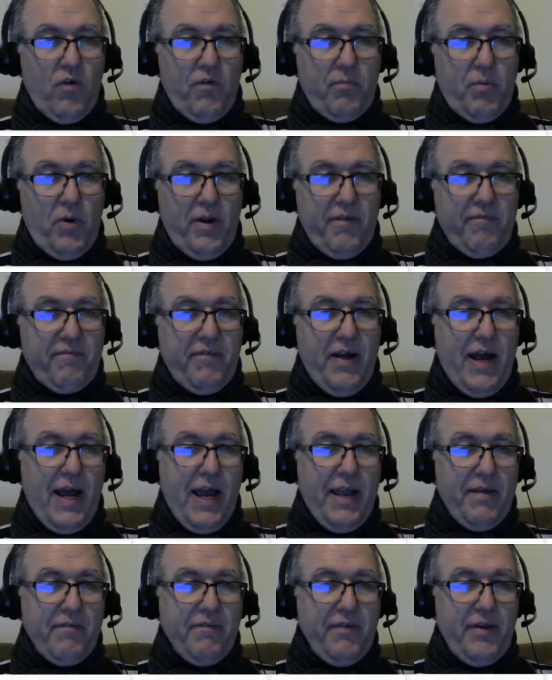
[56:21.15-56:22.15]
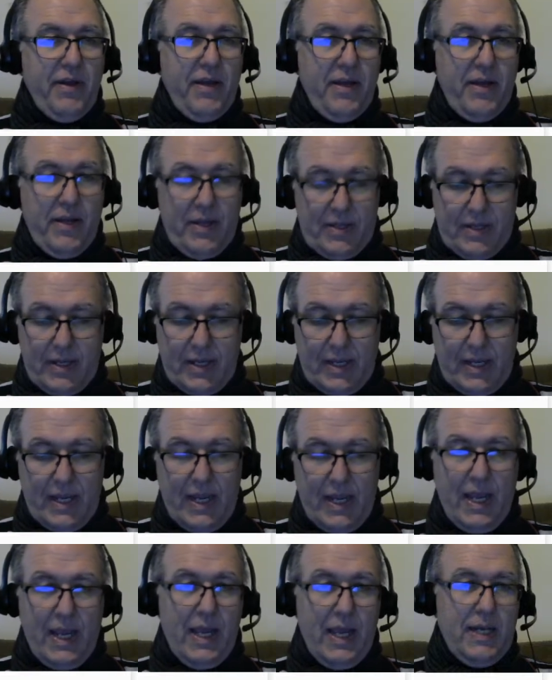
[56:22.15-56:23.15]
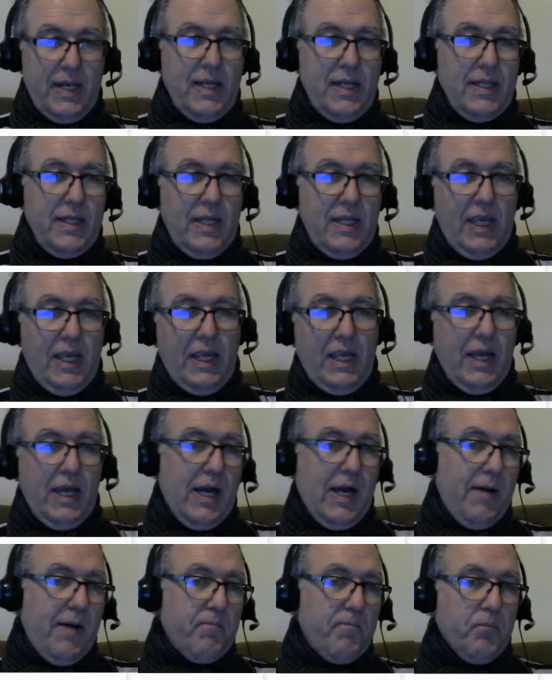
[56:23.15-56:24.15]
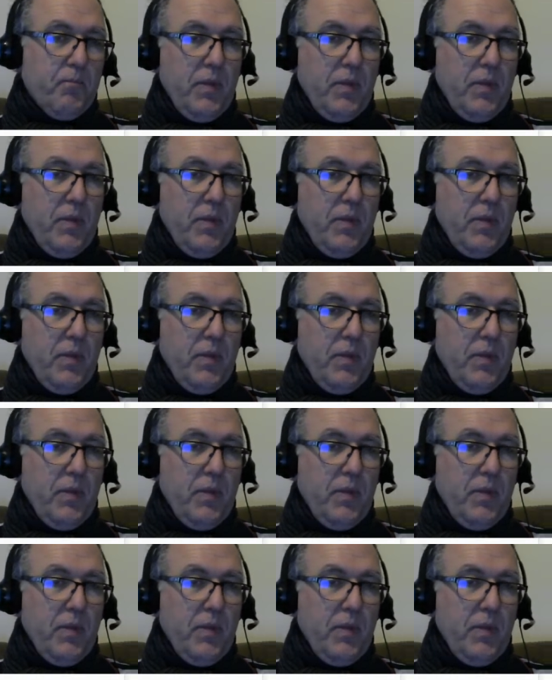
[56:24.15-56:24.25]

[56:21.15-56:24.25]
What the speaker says: 4.5, and the